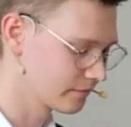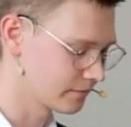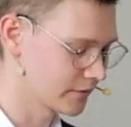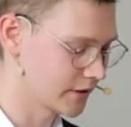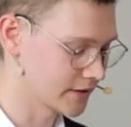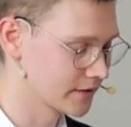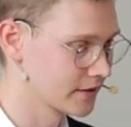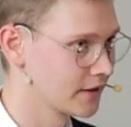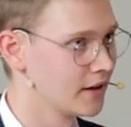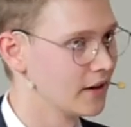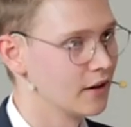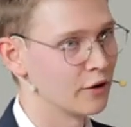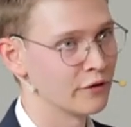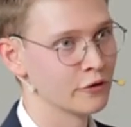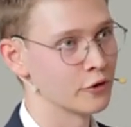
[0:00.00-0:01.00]
Yes,
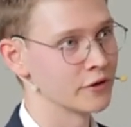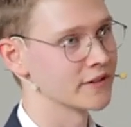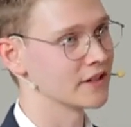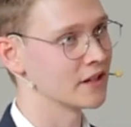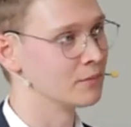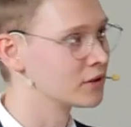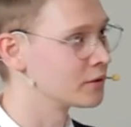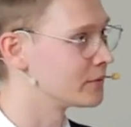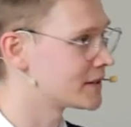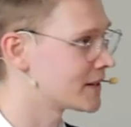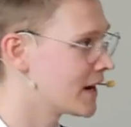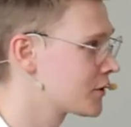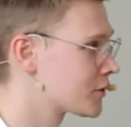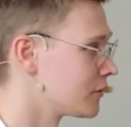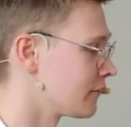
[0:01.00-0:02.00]
of course,
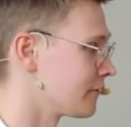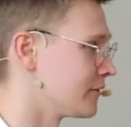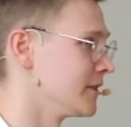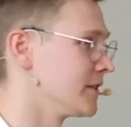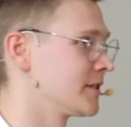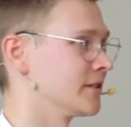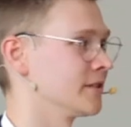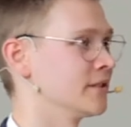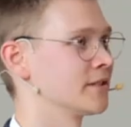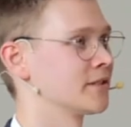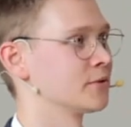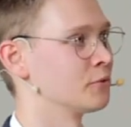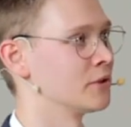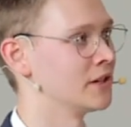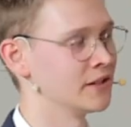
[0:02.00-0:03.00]
implementation of this
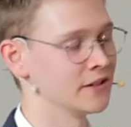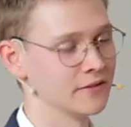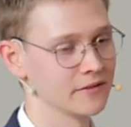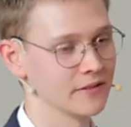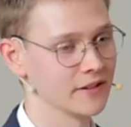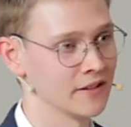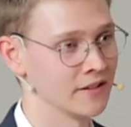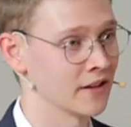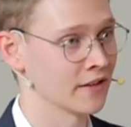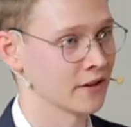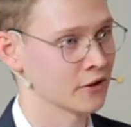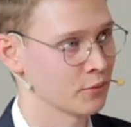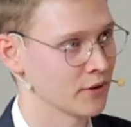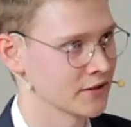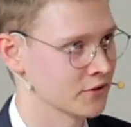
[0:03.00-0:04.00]
is really another
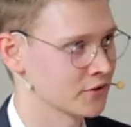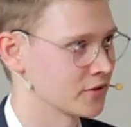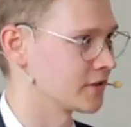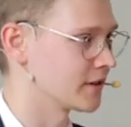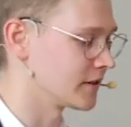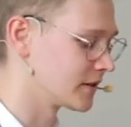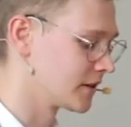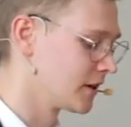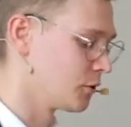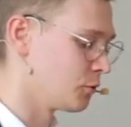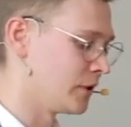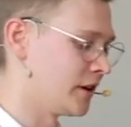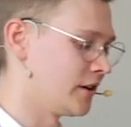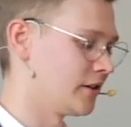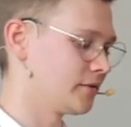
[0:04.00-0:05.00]
question. And
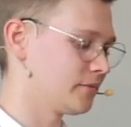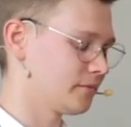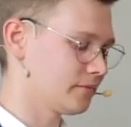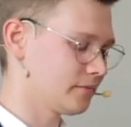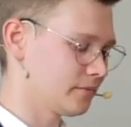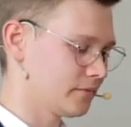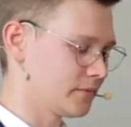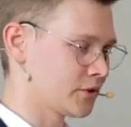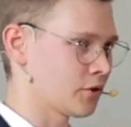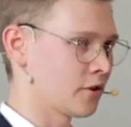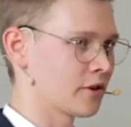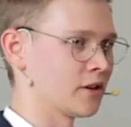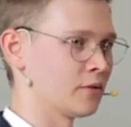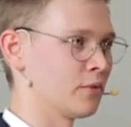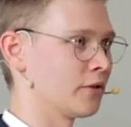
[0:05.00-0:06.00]
we're
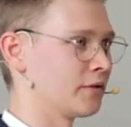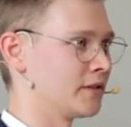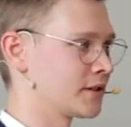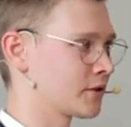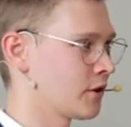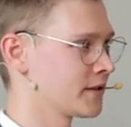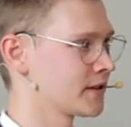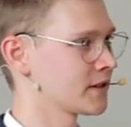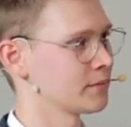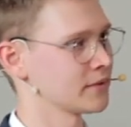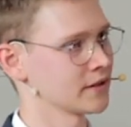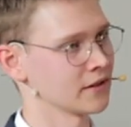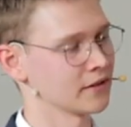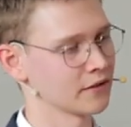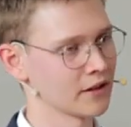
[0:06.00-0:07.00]
talking about these concepts
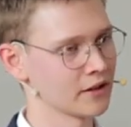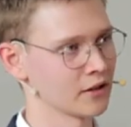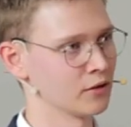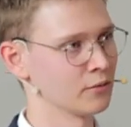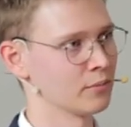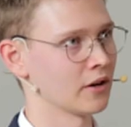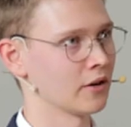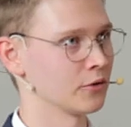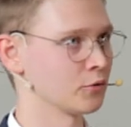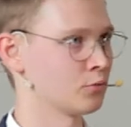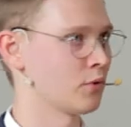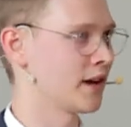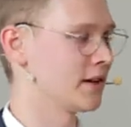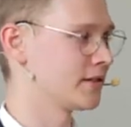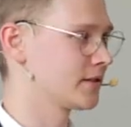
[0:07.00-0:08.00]
and thinking about
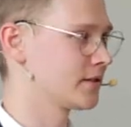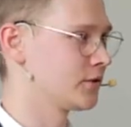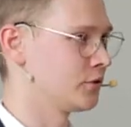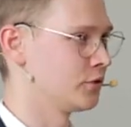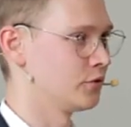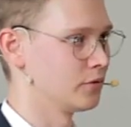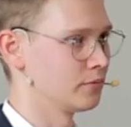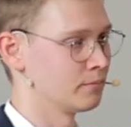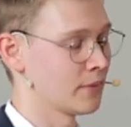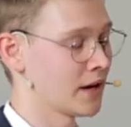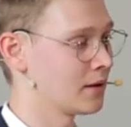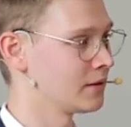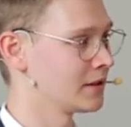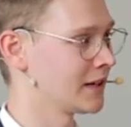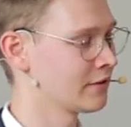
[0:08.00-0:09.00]
ways to
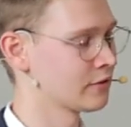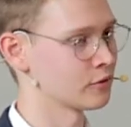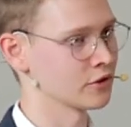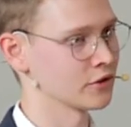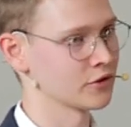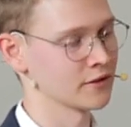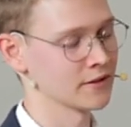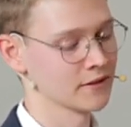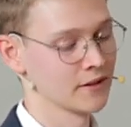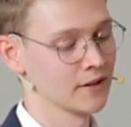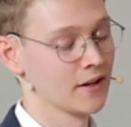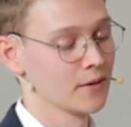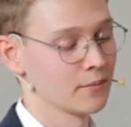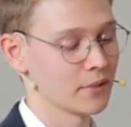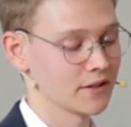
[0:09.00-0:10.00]
maybe leverage this,
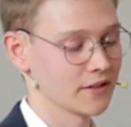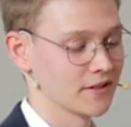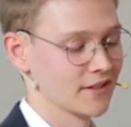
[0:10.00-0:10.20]
but